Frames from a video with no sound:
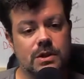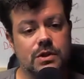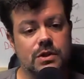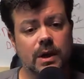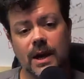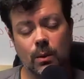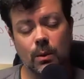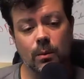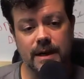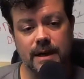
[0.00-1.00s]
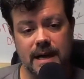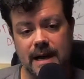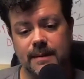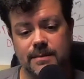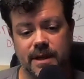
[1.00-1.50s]
So go to
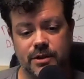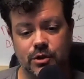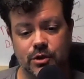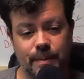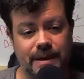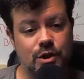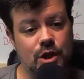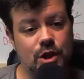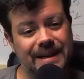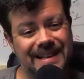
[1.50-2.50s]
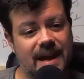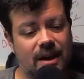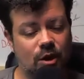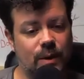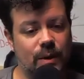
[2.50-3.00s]
howtoquitworking.com/group and jump into
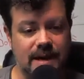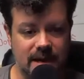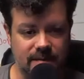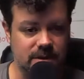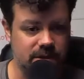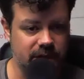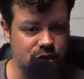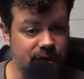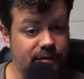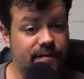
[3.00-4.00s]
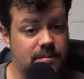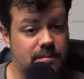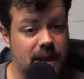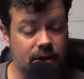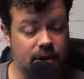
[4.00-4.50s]
that great conversation. Get
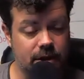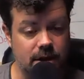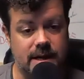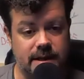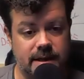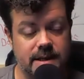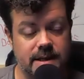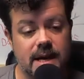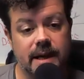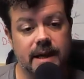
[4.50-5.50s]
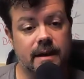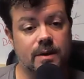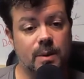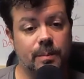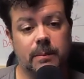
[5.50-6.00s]
feedback on your ideas. Get
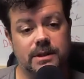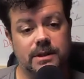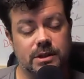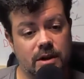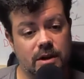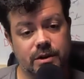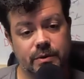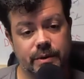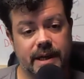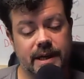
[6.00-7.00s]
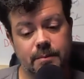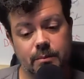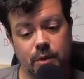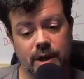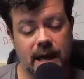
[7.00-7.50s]
other people to talk to. Get
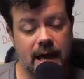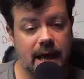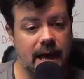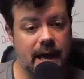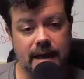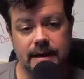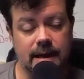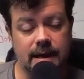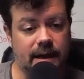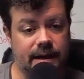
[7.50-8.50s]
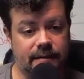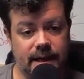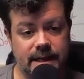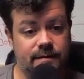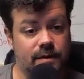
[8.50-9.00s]
input and
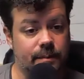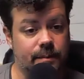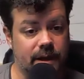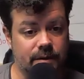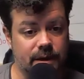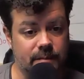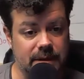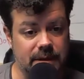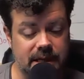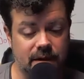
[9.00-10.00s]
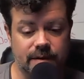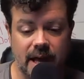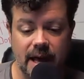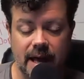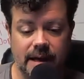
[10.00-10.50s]
advice from Heather and myself,
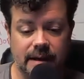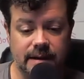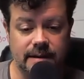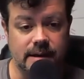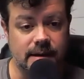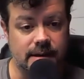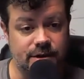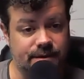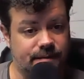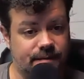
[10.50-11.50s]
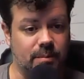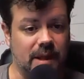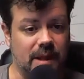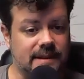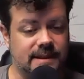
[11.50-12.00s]
and just have a
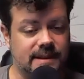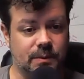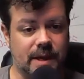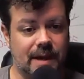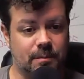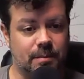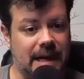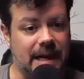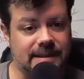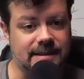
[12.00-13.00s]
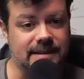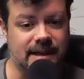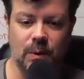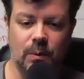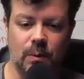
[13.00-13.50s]
blast, because we have a blast in the
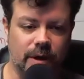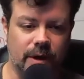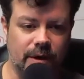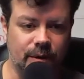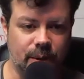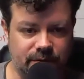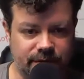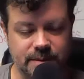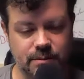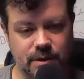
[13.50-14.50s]
How to Quit Working group on Facebook.